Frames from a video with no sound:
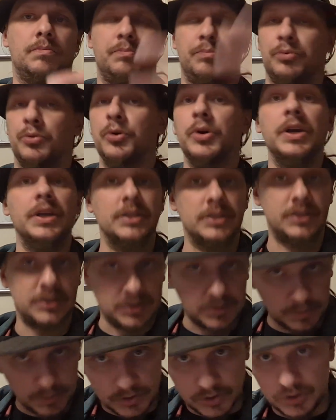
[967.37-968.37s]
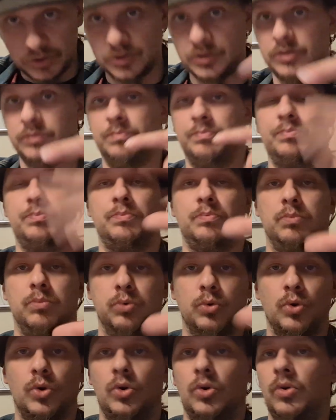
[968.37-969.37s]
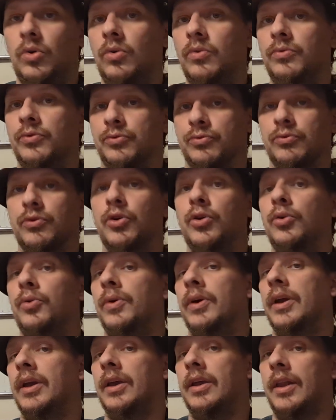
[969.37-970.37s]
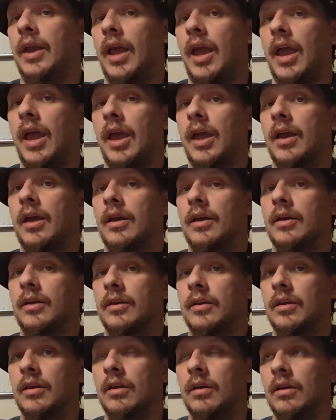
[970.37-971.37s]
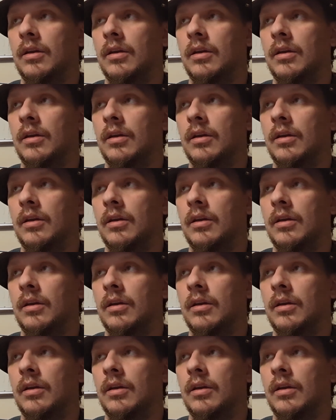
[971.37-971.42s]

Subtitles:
priest, which you could roll druid and